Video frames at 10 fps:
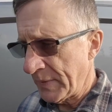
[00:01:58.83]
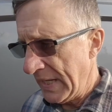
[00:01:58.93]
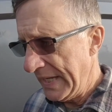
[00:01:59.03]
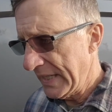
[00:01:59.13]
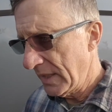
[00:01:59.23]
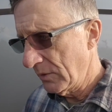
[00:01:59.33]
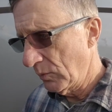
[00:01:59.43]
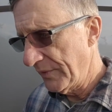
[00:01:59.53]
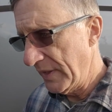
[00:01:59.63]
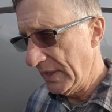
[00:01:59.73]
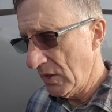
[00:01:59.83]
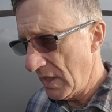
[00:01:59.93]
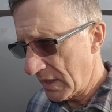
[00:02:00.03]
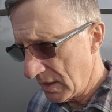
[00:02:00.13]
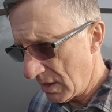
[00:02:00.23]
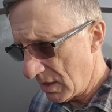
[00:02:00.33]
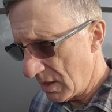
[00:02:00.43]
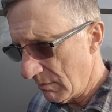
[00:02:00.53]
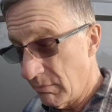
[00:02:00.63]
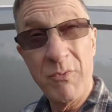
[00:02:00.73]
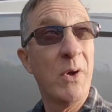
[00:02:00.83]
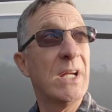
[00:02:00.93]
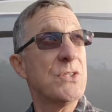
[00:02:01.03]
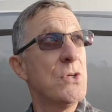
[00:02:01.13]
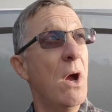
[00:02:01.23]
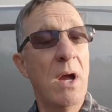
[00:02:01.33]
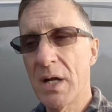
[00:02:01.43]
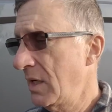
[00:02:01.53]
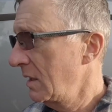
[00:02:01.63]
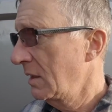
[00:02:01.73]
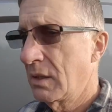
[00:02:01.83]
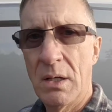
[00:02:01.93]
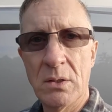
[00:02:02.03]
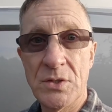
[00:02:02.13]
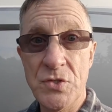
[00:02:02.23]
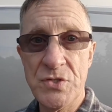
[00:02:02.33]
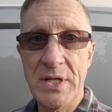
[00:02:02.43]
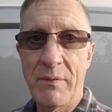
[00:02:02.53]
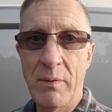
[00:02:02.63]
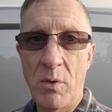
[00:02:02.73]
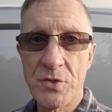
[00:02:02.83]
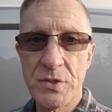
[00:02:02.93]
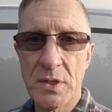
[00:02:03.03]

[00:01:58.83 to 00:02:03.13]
And with any luck, before it gets dark, I'll let you see how I wash